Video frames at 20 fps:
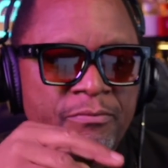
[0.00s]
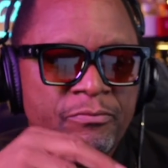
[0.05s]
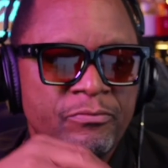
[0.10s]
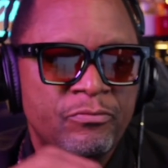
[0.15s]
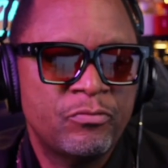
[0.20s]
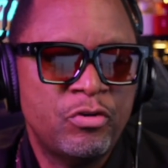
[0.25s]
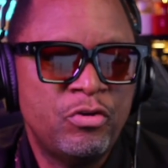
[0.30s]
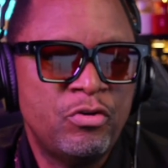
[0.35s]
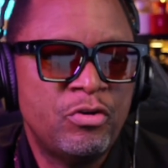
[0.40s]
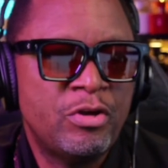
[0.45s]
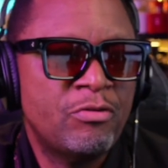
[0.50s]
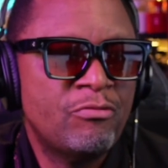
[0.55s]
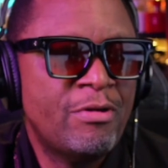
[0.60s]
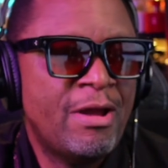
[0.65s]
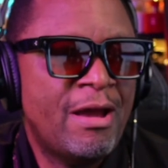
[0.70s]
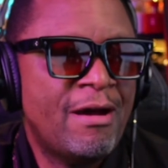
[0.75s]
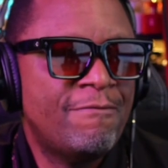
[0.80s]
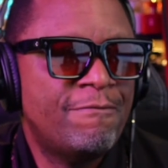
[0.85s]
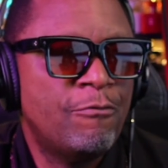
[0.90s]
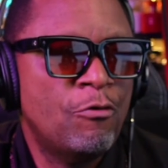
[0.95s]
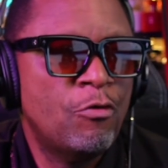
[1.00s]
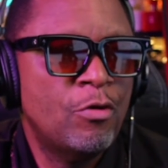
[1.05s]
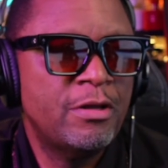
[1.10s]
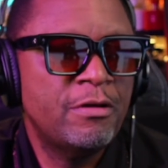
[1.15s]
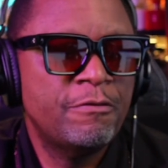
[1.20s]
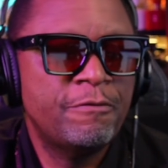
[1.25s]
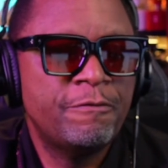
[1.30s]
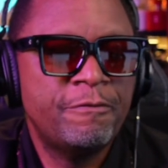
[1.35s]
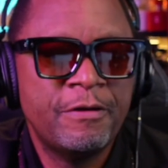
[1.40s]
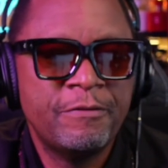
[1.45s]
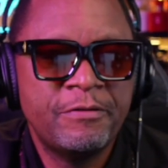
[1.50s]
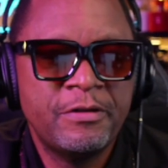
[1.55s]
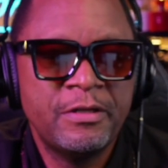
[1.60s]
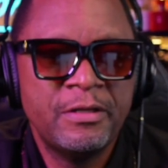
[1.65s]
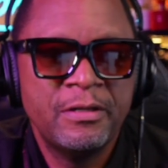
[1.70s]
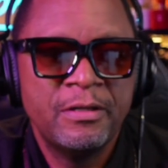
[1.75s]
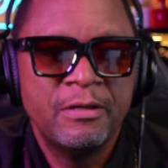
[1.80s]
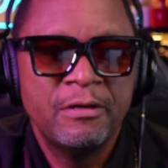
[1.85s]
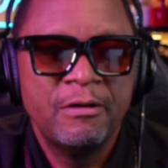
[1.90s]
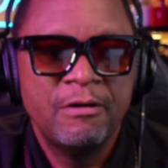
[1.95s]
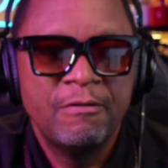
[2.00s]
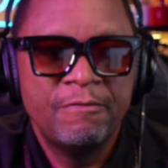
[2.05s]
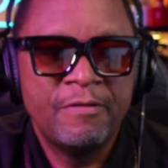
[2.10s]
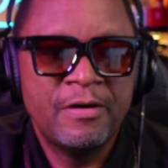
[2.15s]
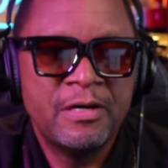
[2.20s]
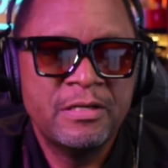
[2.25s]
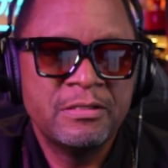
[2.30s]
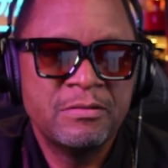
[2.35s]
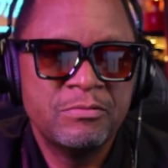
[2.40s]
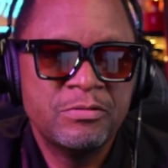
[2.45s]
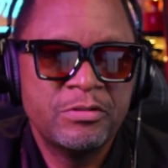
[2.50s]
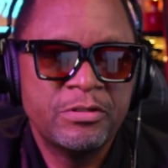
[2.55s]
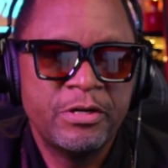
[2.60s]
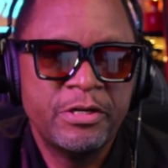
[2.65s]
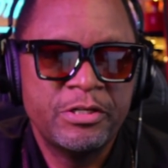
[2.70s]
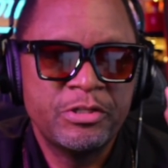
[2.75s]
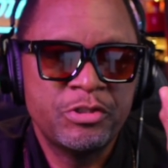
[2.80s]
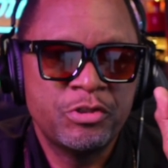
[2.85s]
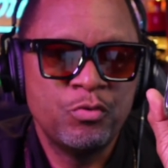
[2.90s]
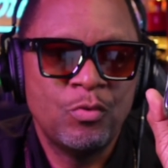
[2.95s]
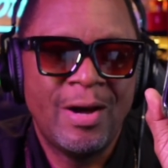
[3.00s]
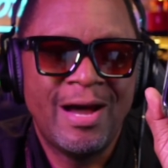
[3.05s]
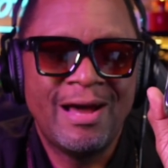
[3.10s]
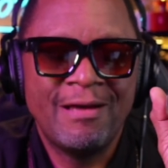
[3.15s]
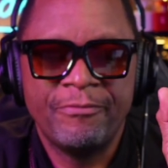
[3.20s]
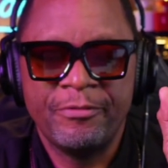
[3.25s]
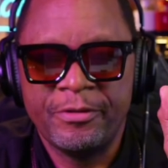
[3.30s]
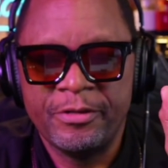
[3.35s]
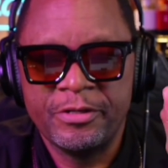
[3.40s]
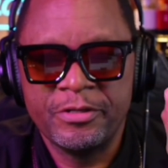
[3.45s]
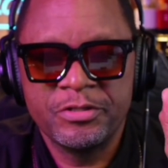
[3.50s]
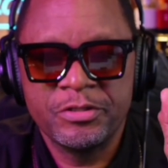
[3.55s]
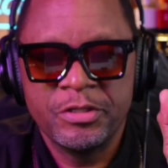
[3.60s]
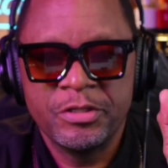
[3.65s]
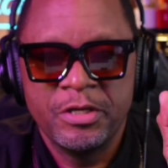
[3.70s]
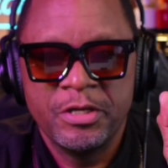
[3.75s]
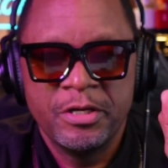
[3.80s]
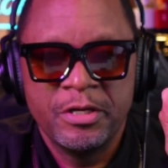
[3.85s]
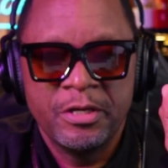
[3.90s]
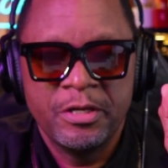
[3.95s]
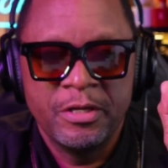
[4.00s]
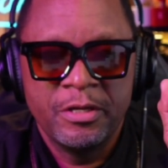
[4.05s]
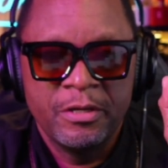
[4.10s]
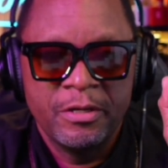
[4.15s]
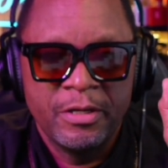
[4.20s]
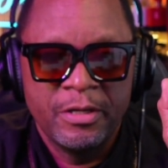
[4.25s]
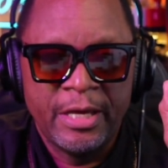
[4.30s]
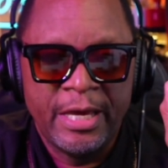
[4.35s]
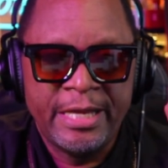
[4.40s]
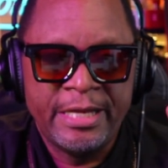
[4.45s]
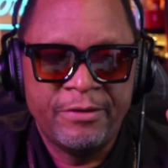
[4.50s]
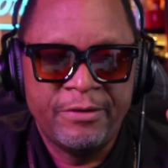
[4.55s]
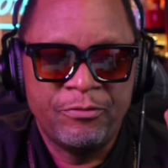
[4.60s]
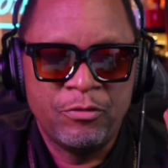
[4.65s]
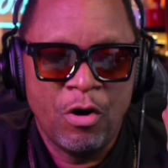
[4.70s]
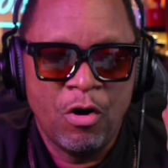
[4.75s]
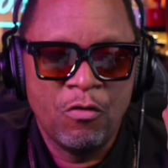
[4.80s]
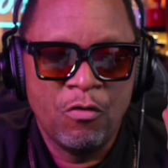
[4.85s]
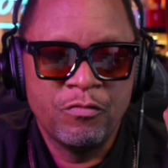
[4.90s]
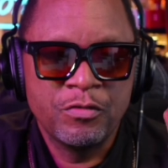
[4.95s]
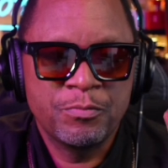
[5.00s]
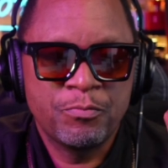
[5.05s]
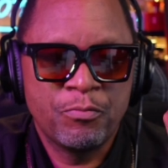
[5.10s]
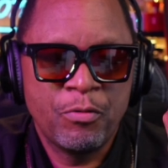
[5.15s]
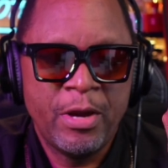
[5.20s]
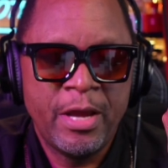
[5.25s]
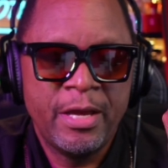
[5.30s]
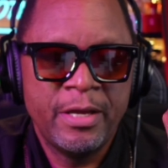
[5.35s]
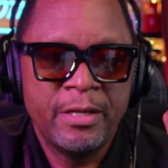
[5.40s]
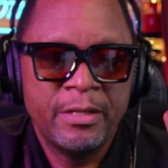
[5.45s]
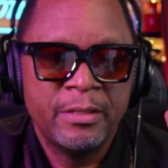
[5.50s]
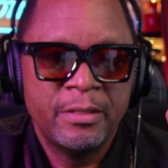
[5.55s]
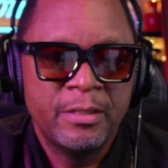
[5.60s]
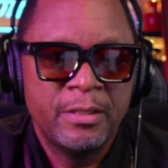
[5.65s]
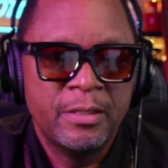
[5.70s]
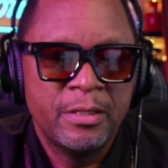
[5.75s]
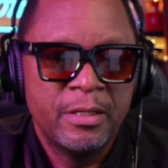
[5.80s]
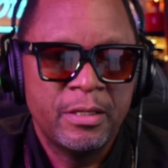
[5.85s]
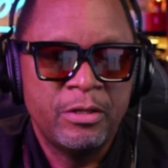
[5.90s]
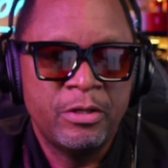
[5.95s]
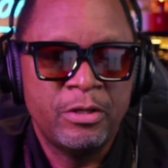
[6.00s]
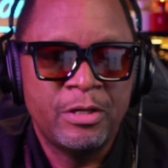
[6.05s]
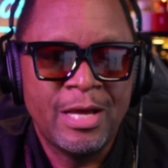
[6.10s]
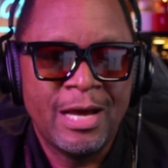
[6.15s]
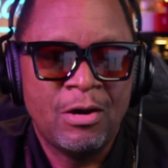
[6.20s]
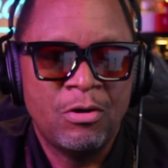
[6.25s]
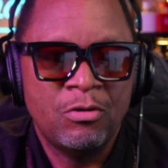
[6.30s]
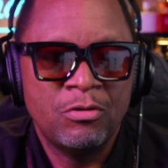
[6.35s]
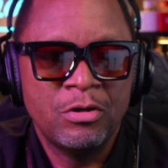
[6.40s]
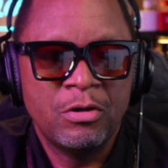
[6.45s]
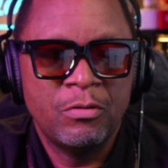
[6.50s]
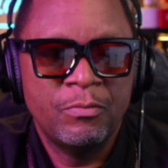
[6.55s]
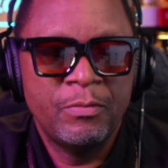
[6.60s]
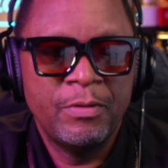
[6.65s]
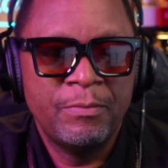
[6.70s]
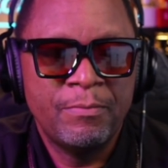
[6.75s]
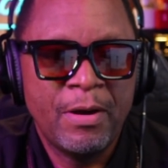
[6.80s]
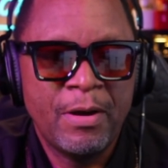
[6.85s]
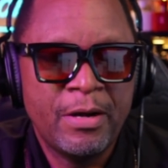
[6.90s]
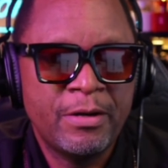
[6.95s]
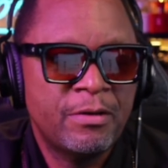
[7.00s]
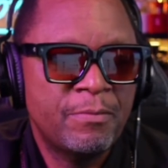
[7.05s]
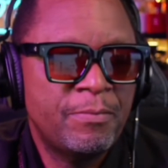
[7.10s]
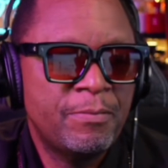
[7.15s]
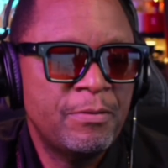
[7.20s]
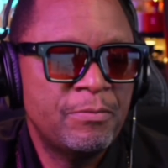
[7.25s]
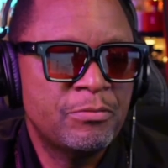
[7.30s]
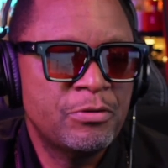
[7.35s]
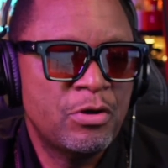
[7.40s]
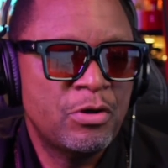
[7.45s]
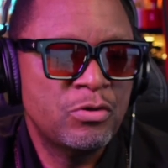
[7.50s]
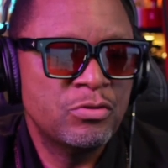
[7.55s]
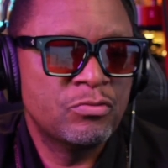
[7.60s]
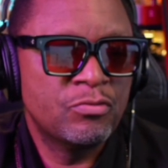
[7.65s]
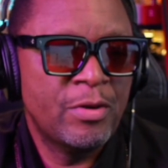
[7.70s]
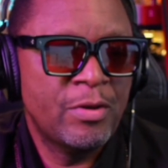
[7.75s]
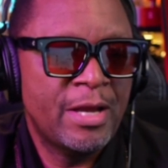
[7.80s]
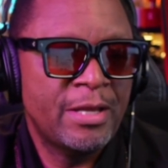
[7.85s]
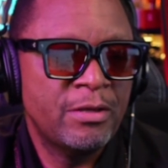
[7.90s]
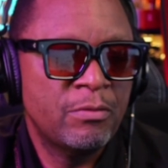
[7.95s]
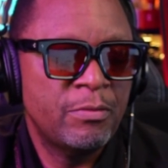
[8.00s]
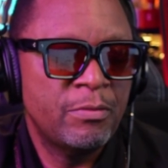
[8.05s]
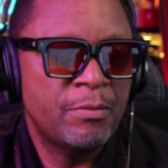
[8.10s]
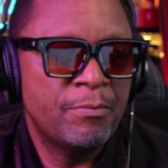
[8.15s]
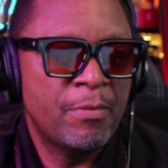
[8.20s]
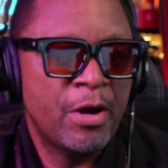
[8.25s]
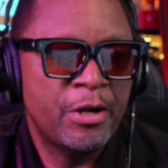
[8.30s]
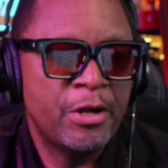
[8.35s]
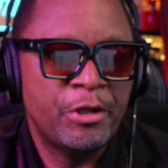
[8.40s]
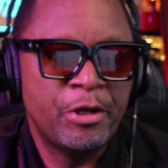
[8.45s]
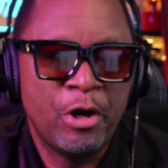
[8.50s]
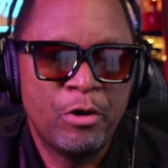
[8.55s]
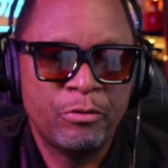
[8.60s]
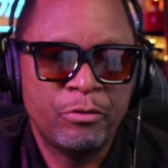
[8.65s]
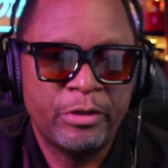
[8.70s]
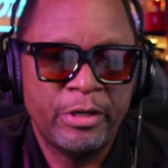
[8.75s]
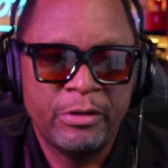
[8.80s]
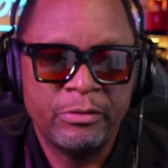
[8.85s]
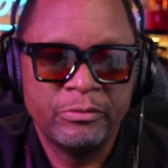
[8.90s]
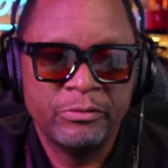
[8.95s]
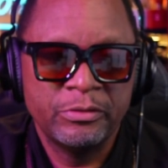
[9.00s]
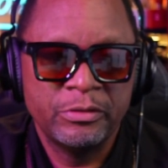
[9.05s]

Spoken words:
When you get around 40 or 50, as far as I'm concerned, it's too hot for this. And if you overspread, you're not only gonna be burning the people's nose around, you're gonna be burning your own nose.